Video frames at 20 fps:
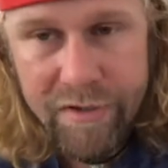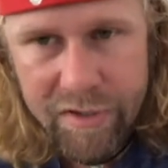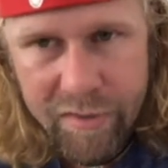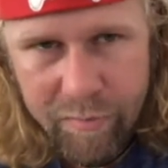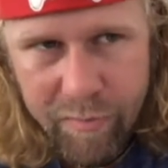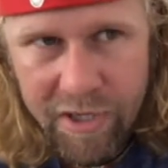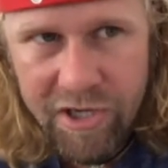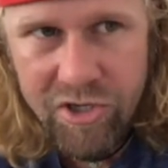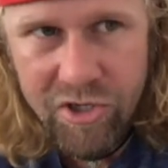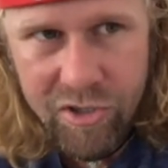
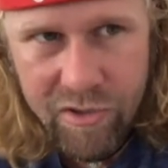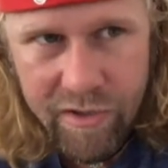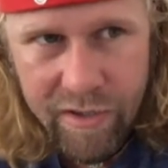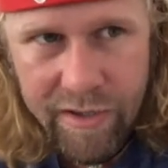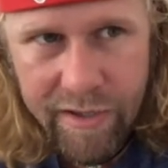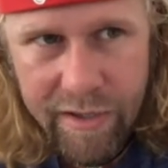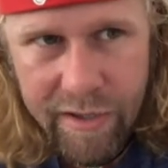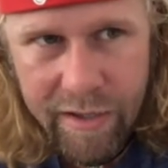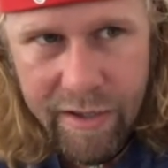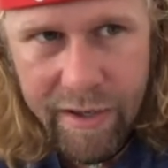
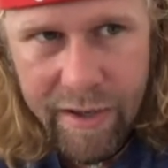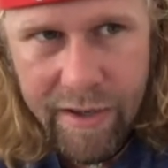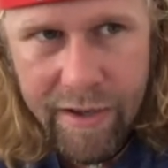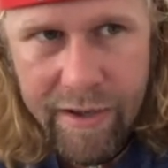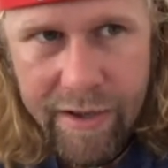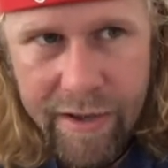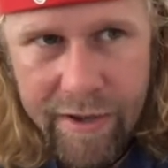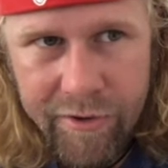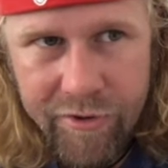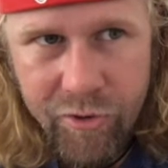especially
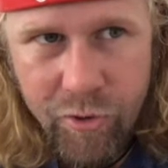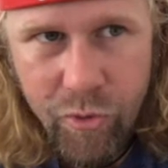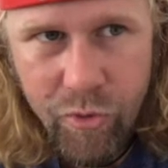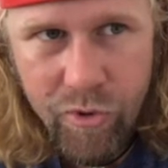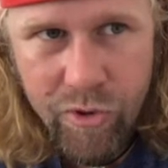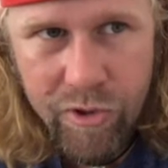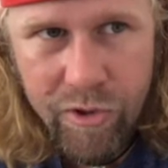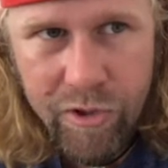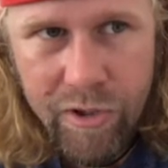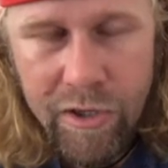in
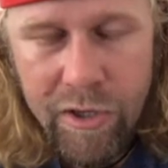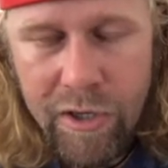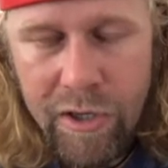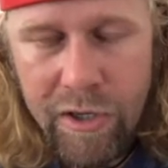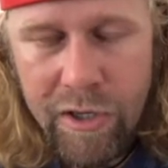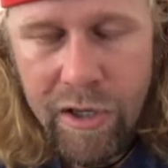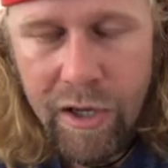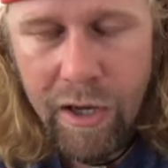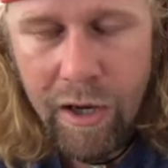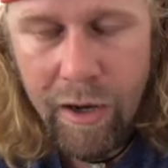your
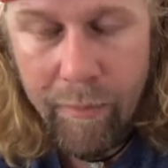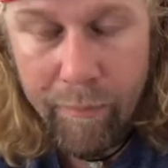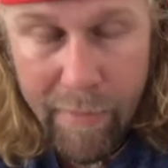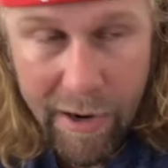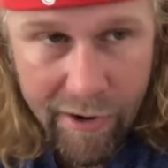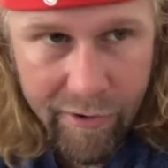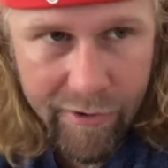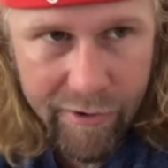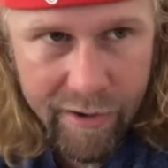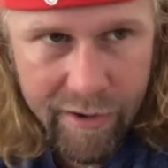
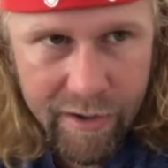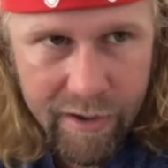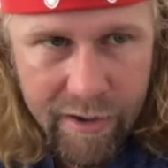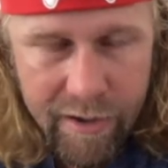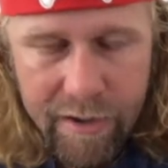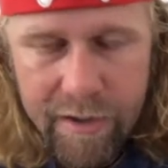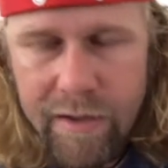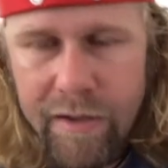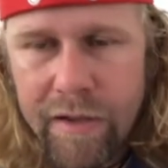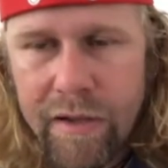
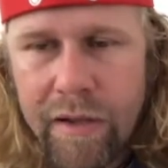America.